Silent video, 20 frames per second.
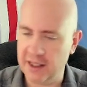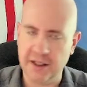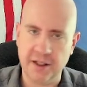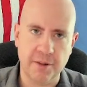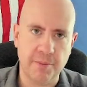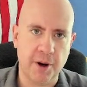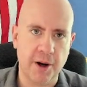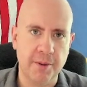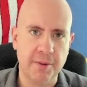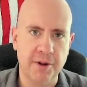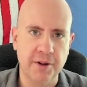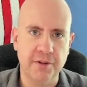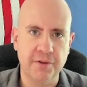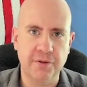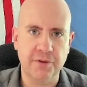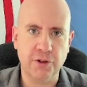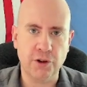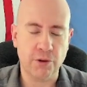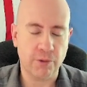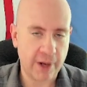Department
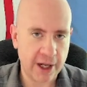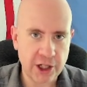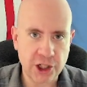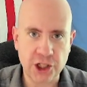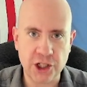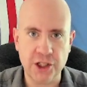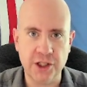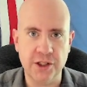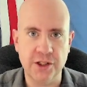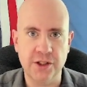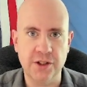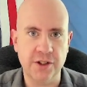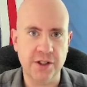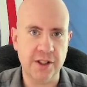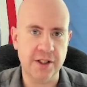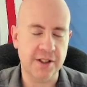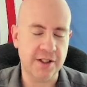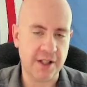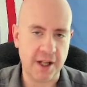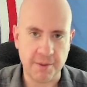of Corrections
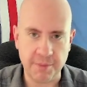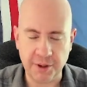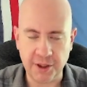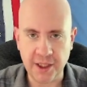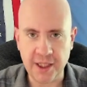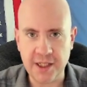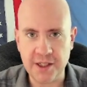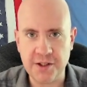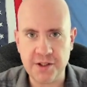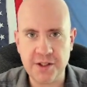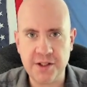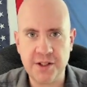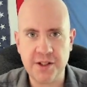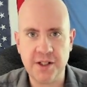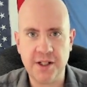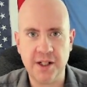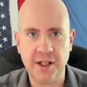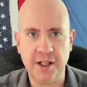and the state police,